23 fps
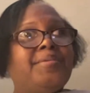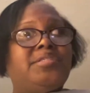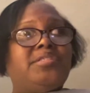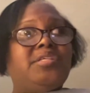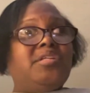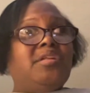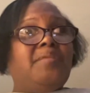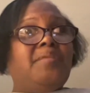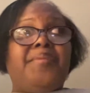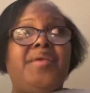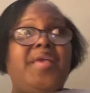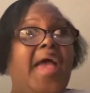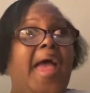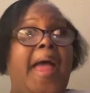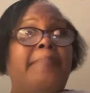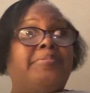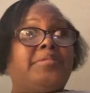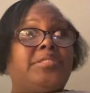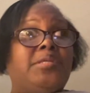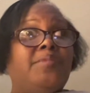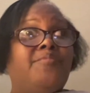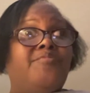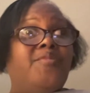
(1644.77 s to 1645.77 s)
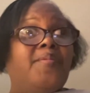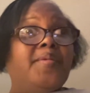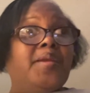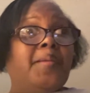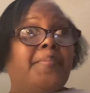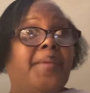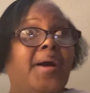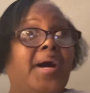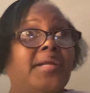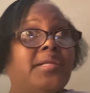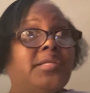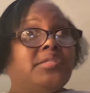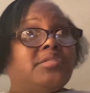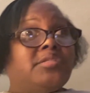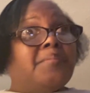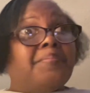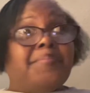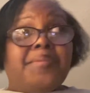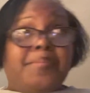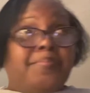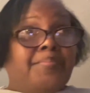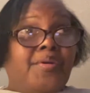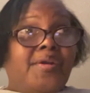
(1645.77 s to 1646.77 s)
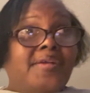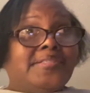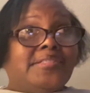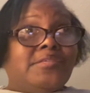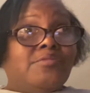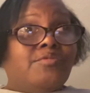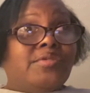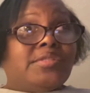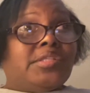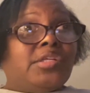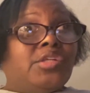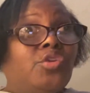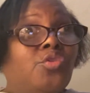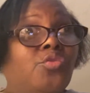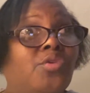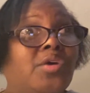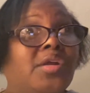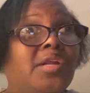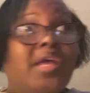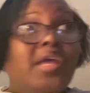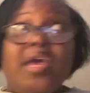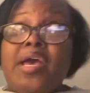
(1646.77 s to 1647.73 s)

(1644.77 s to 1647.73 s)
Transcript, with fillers: said to be absent from the body, to be present with the Lord.